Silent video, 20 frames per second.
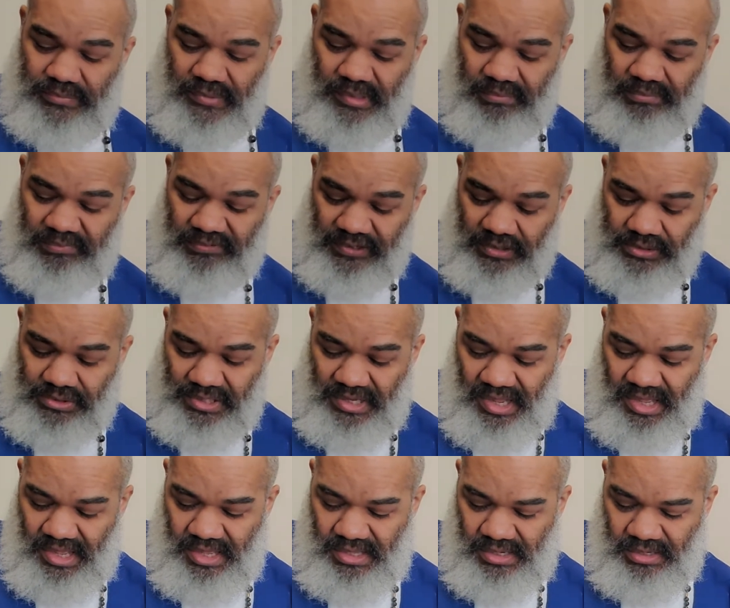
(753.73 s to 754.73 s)
Verse
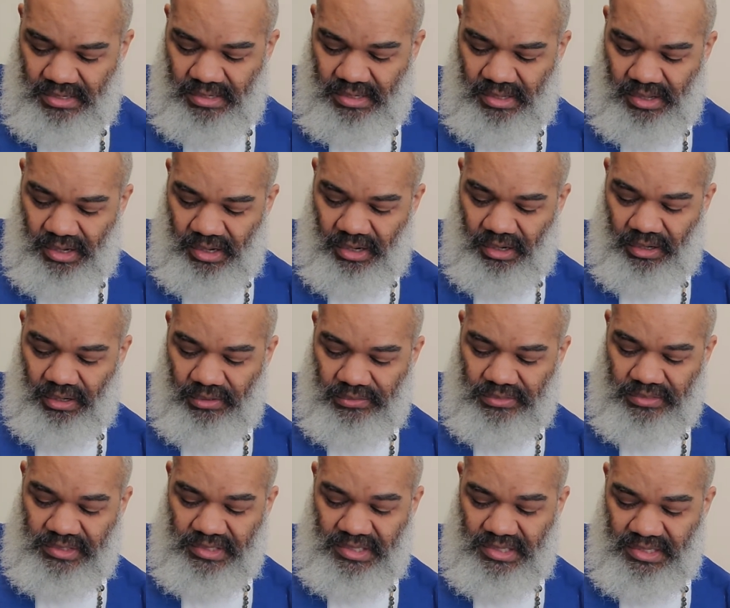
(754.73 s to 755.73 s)
8.
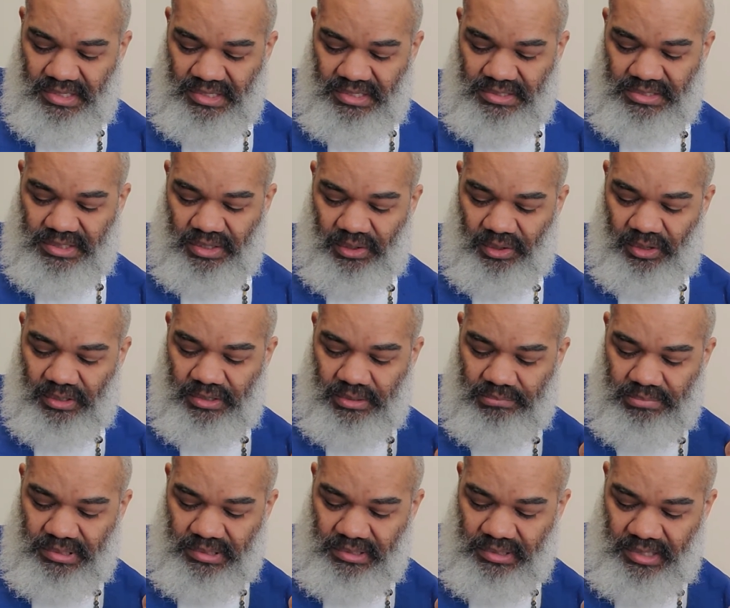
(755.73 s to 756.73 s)
All these are the
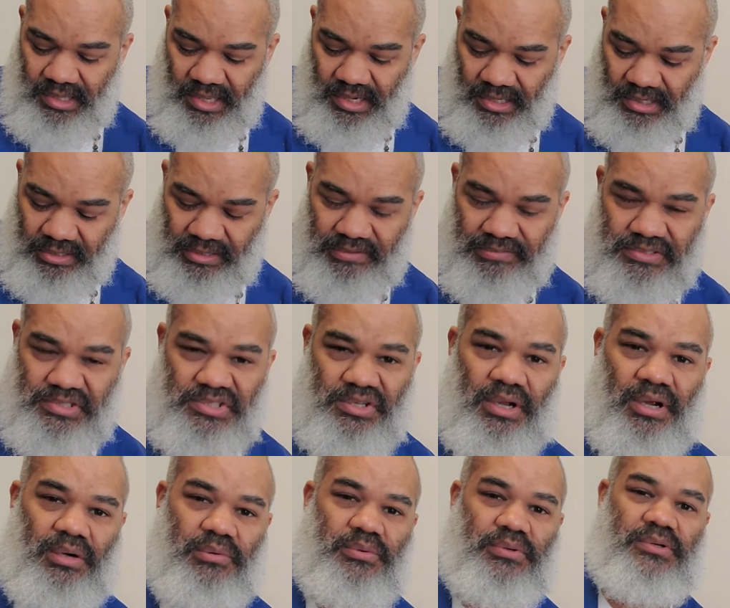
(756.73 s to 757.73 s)
beginning of
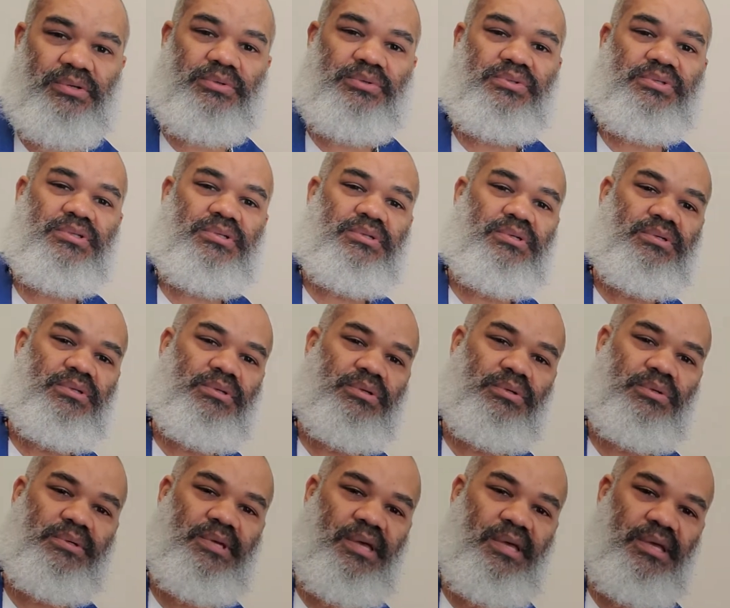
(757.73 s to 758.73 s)
sorrows.
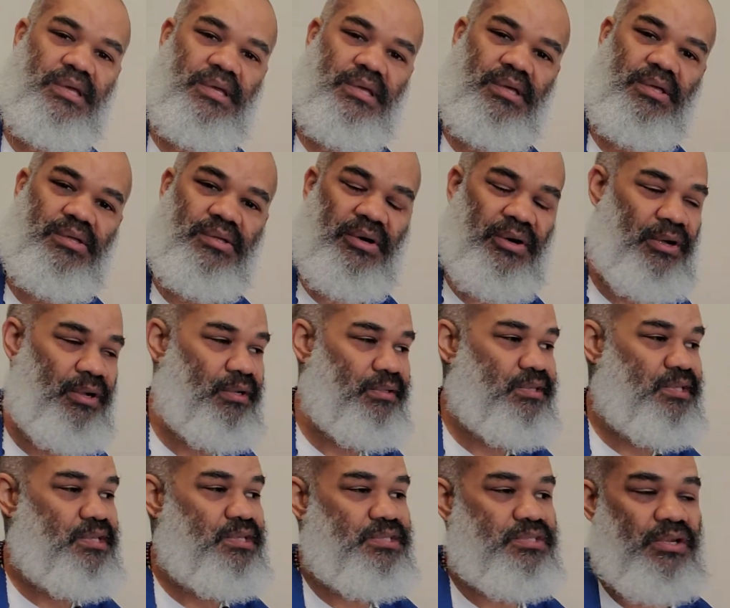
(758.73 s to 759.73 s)
Okay? All
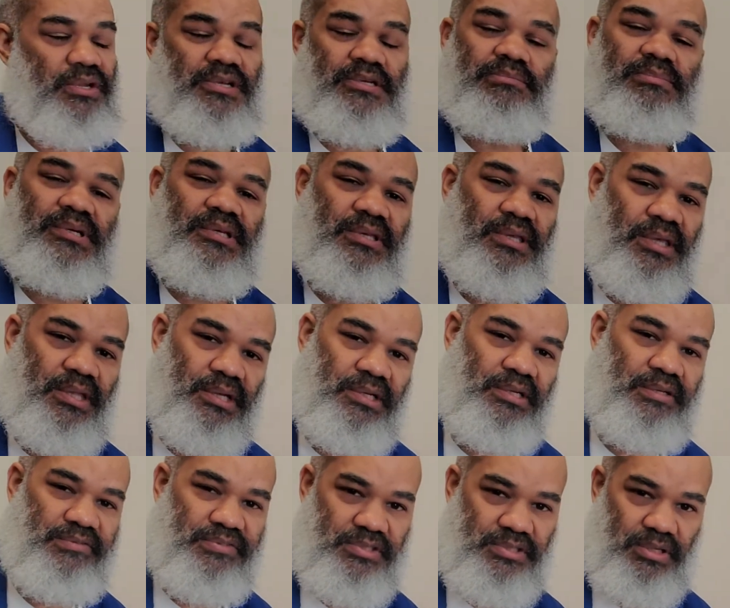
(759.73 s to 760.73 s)
these are the beginning
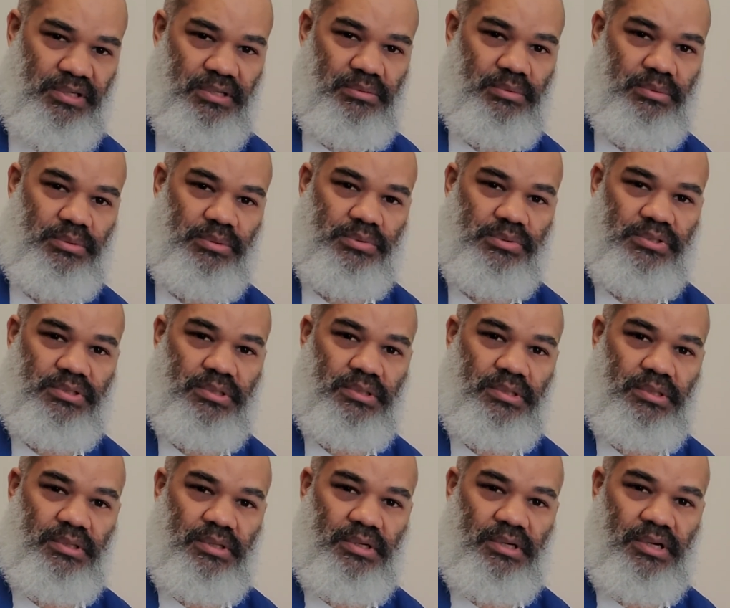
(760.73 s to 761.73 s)
of sorrows.
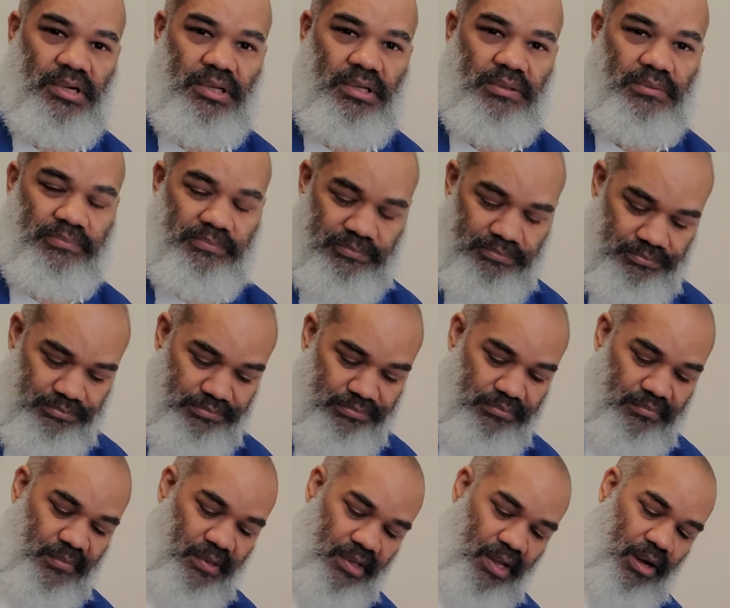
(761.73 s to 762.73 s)
All right.
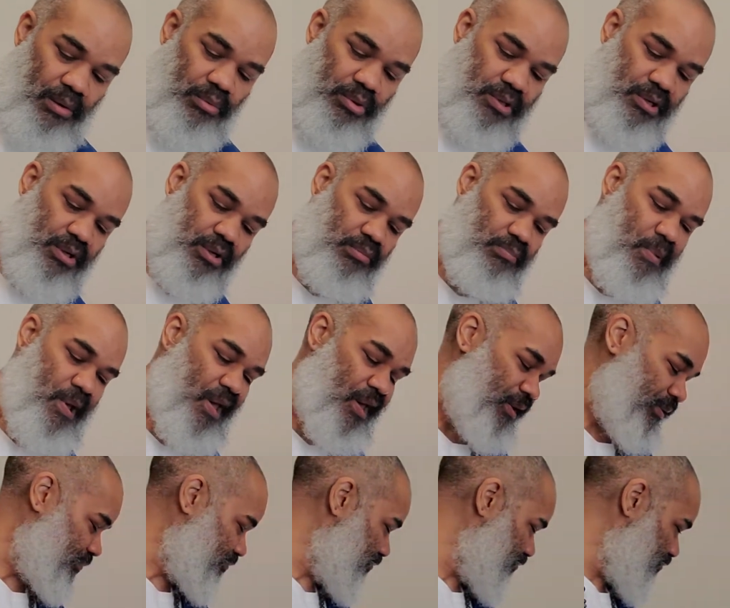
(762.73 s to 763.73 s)
Now I want to go
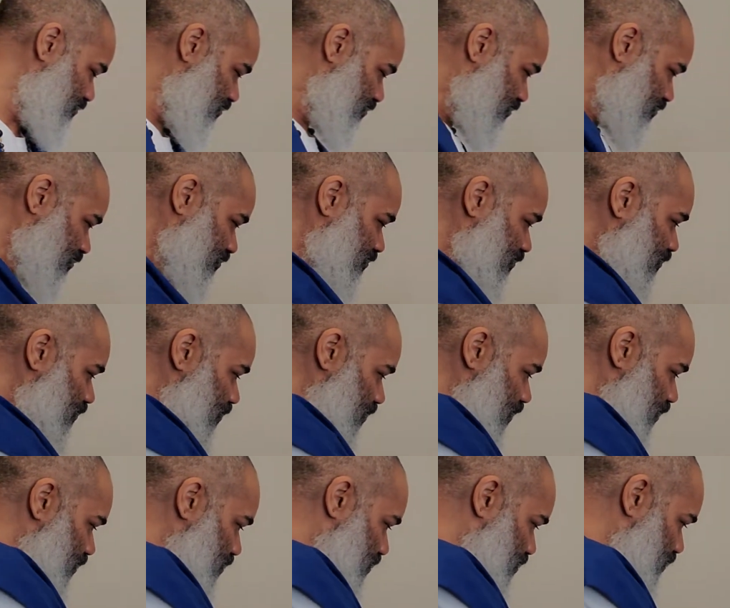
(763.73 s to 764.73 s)
back
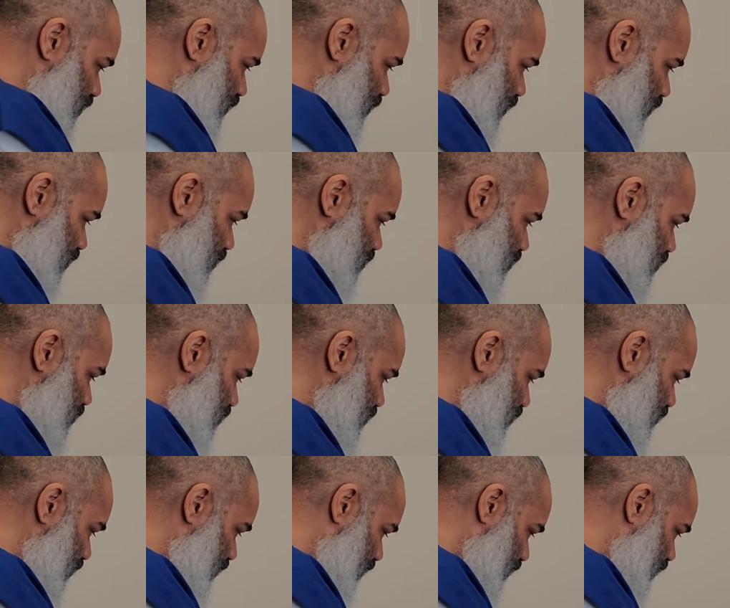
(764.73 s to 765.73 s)
to this,
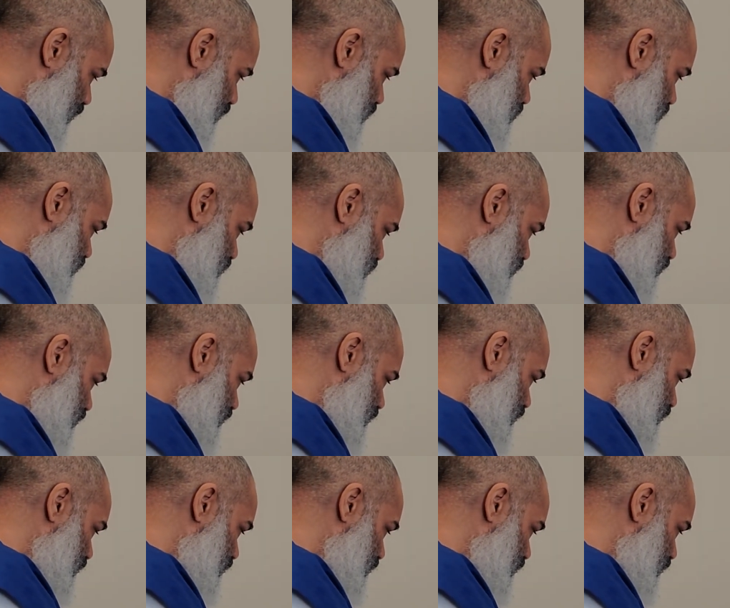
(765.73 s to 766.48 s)
all right, between